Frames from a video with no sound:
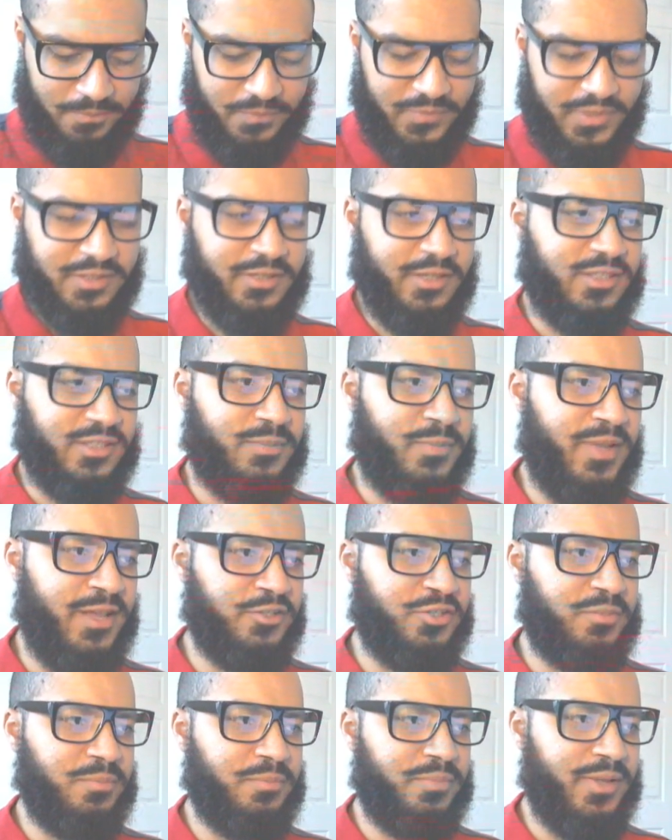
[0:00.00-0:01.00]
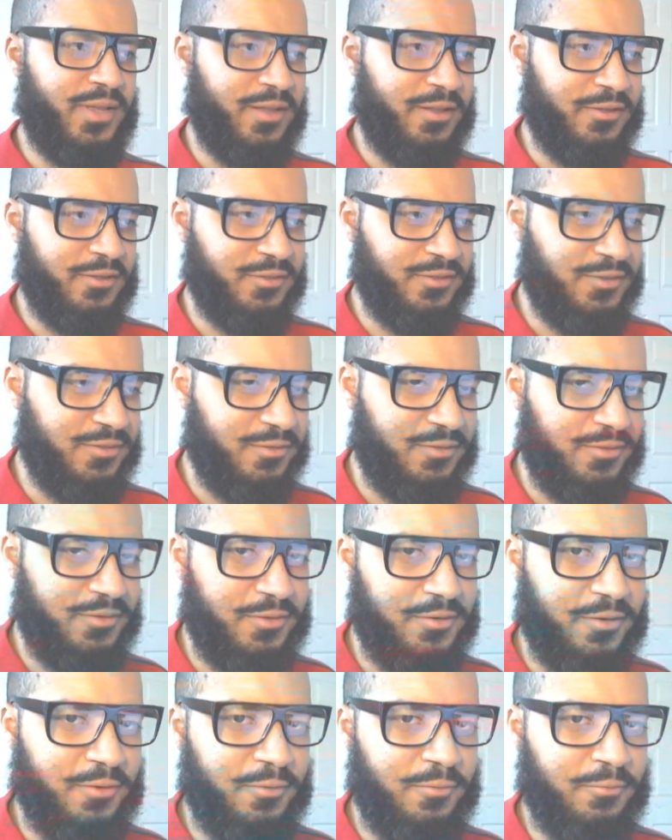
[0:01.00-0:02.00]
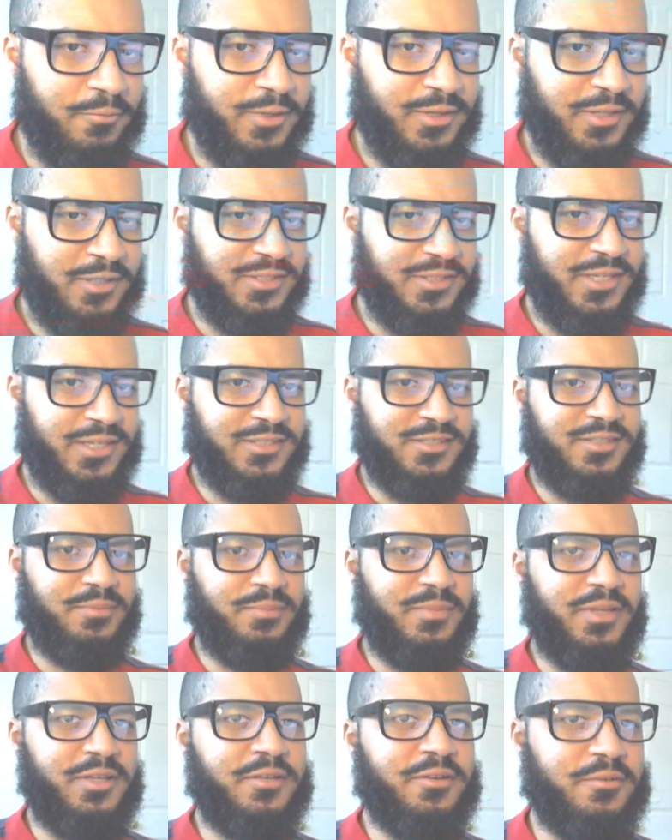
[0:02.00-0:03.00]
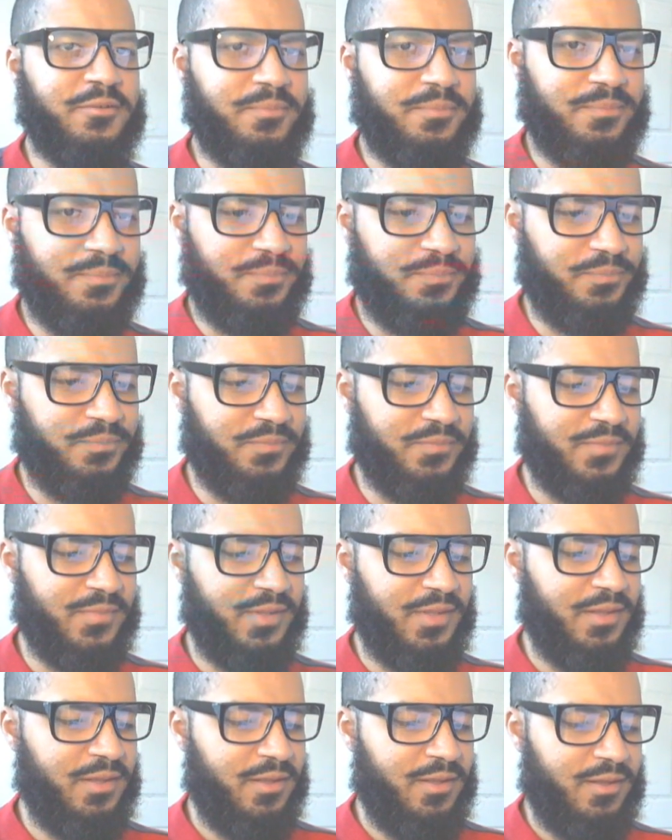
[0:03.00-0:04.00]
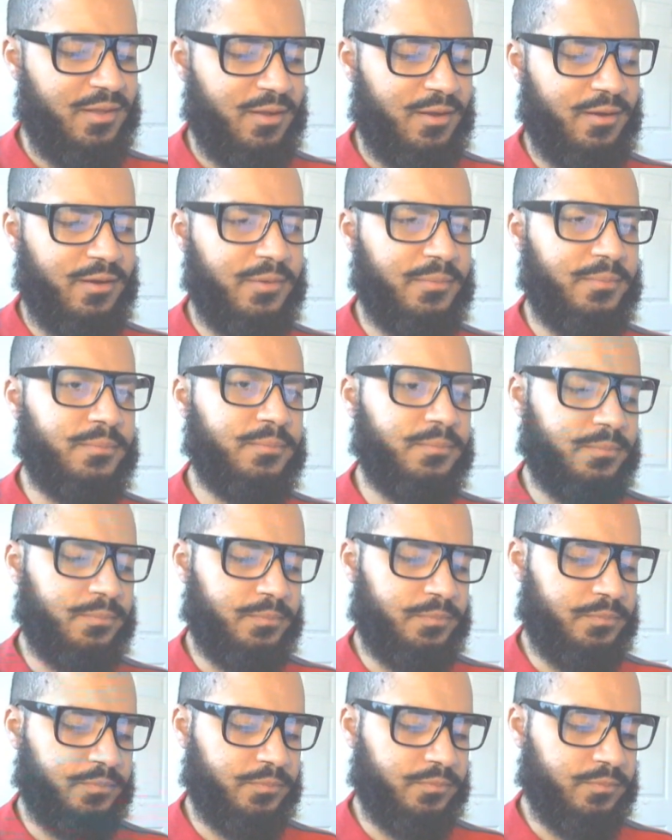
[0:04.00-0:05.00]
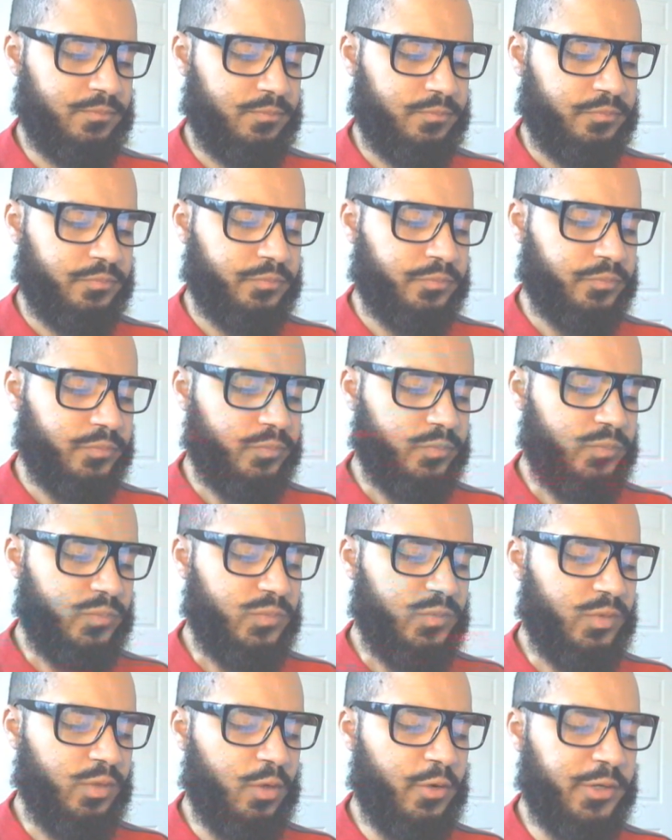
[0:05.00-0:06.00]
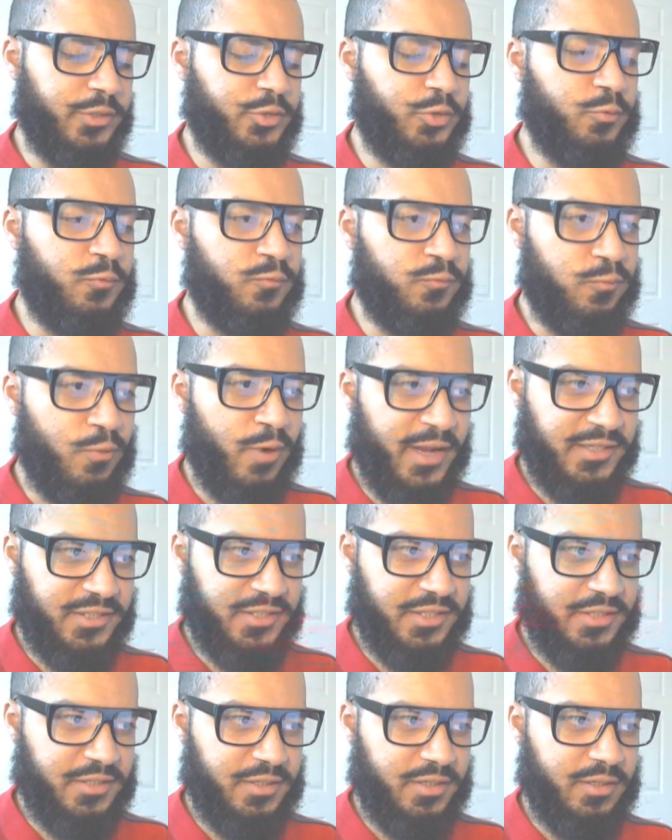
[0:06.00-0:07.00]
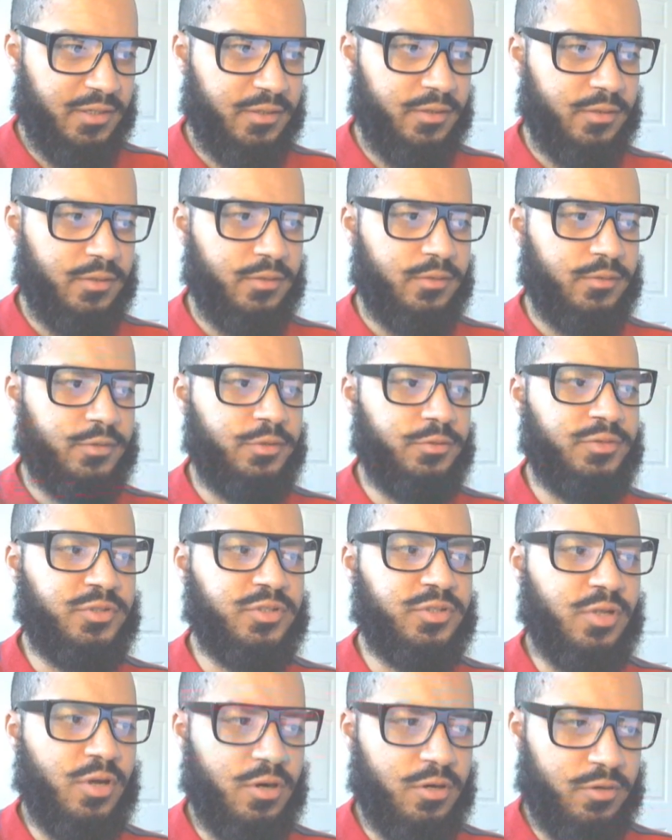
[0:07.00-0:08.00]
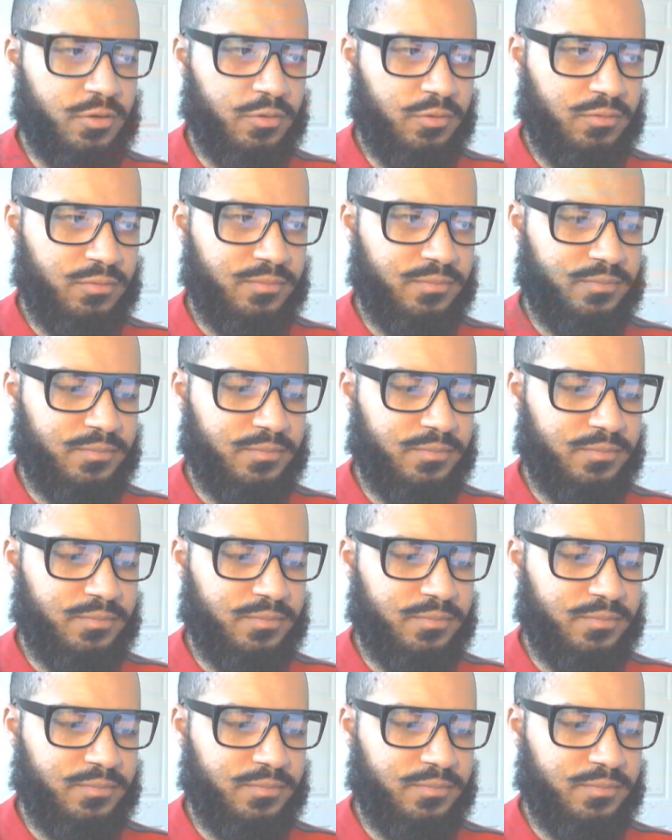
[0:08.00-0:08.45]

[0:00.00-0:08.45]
This expansion pack is, really testing me here. All right. All right, to frighten, to startle.